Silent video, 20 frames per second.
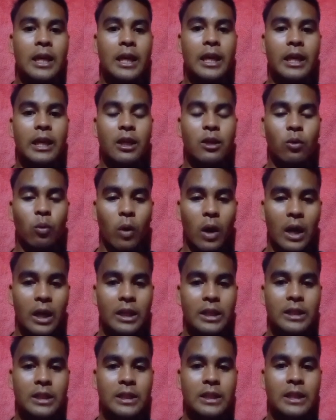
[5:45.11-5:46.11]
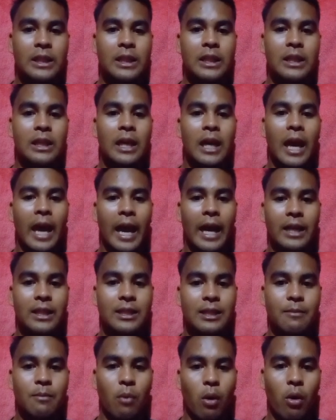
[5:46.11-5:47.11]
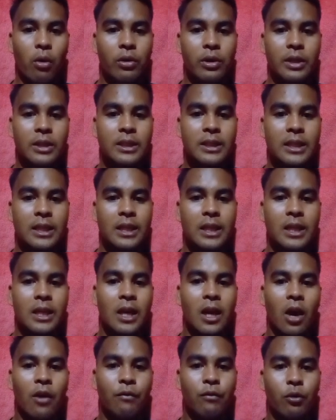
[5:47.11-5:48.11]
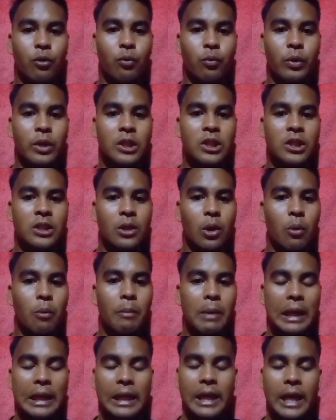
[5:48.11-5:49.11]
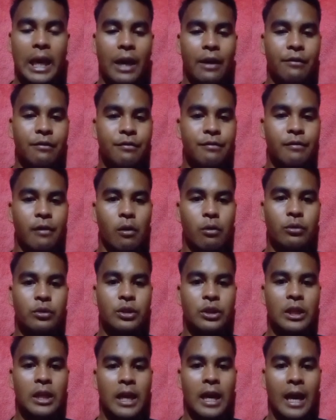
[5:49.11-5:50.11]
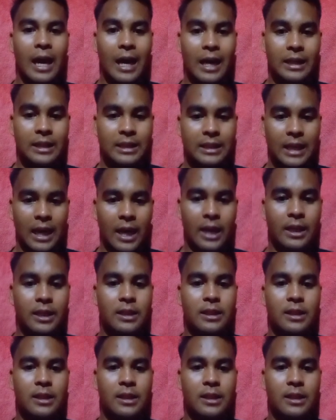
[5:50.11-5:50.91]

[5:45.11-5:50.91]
equality, and democracy for which so many have fought and died.